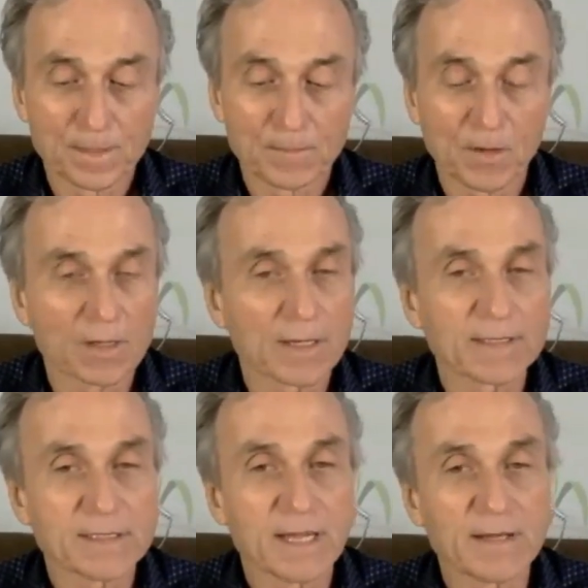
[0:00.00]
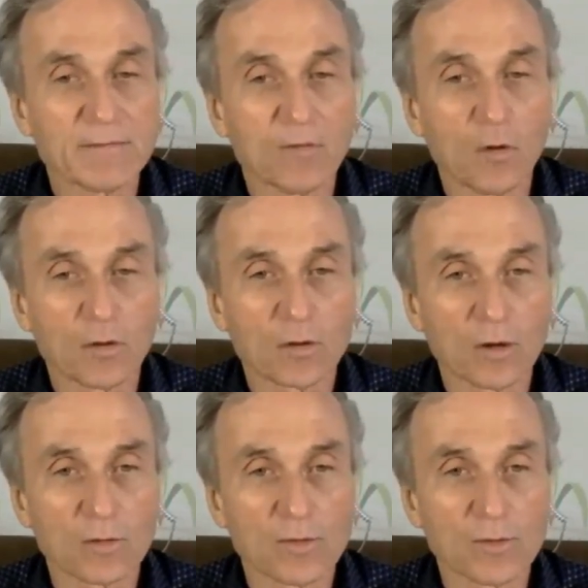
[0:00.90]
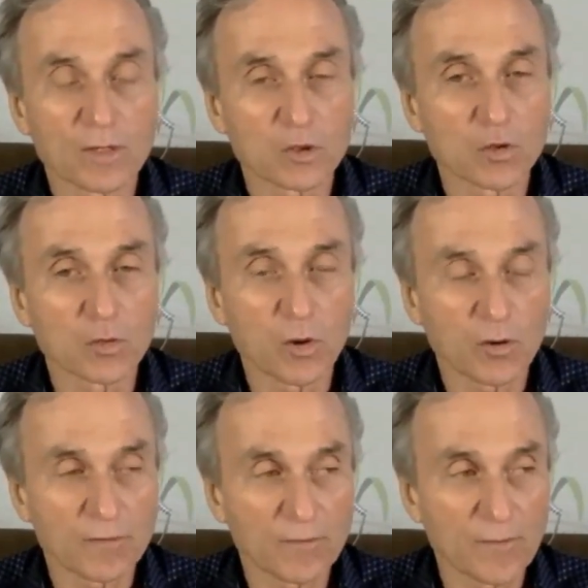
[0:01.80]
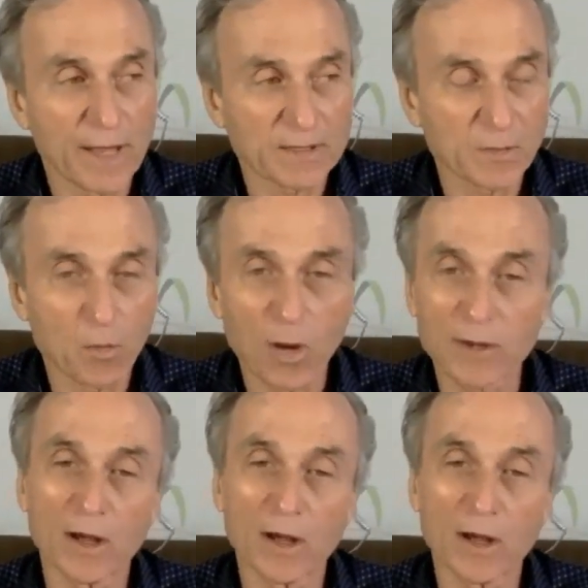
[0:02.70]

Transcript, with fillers: probably 1984, called The McDougall Program for Maximum Weight